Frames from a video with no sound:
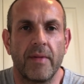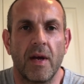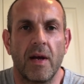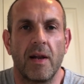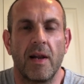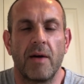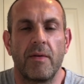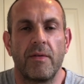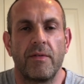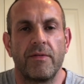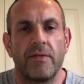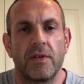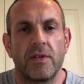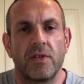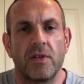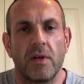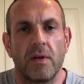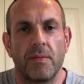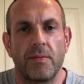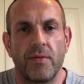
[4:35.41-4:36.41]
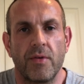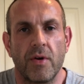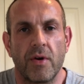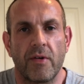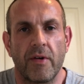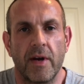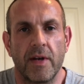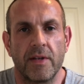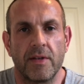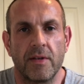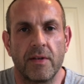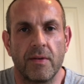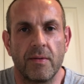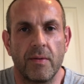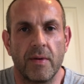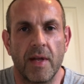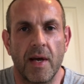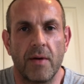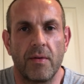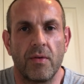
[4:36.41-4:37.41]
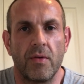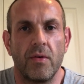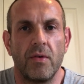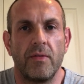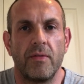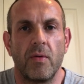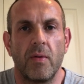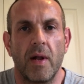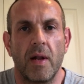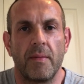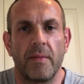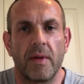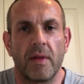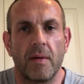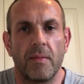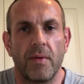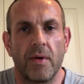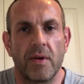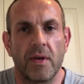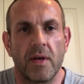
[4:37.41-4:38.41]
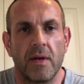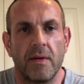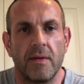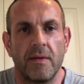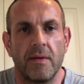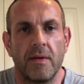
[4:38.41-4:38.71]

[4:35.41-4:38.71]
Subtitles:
allowing for solid progress without overwhelming the body.